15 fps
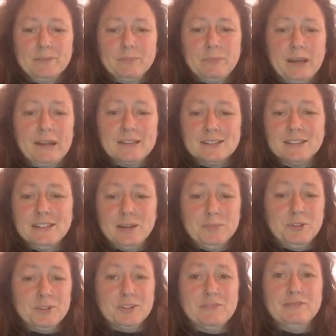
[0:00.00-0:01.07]
Personally, I'm
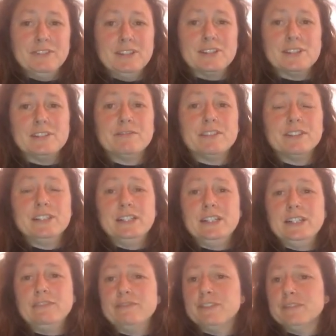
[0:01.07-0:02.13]
not convinced of the
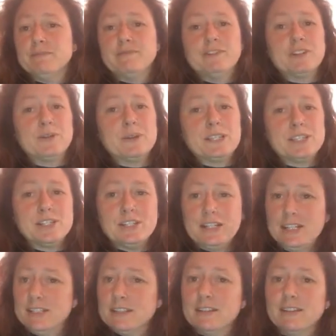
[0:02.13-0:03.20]
need for
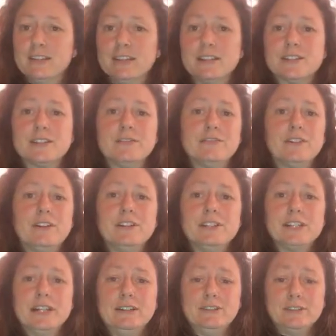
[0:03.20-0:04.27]
questionnaires and things to
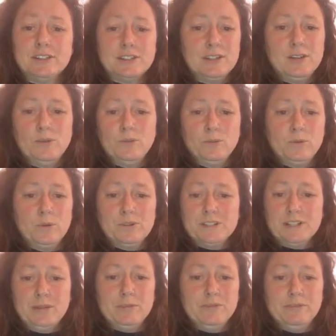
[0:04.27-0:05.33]
find out what
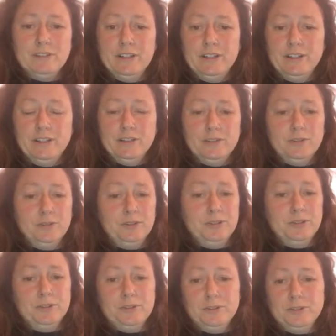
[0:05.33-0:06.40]
type of learner all
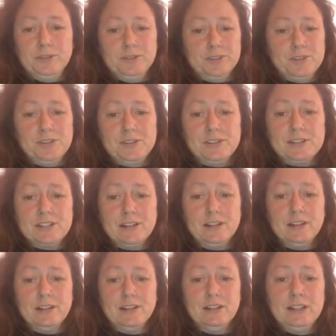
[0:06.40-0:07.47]
your students
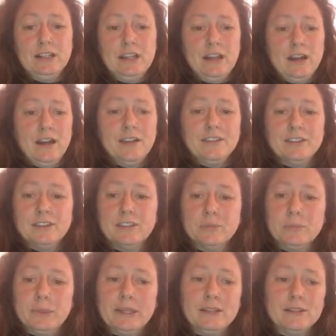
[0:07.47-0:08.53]
are. I think the
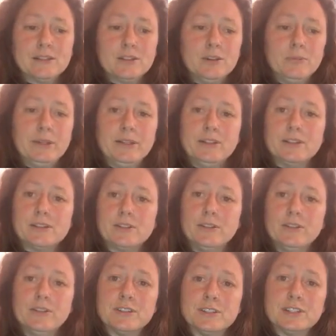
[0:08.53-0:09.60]
pinned comment
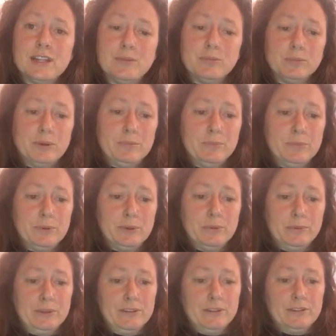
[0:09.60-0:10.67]
on step
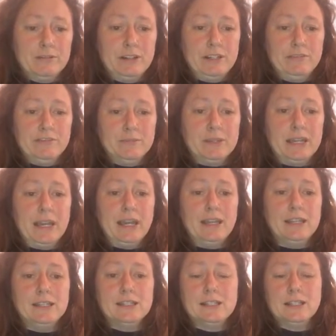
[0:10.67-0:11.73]
1.13 from
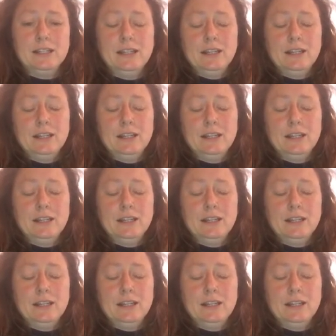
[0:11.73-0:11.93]
Kate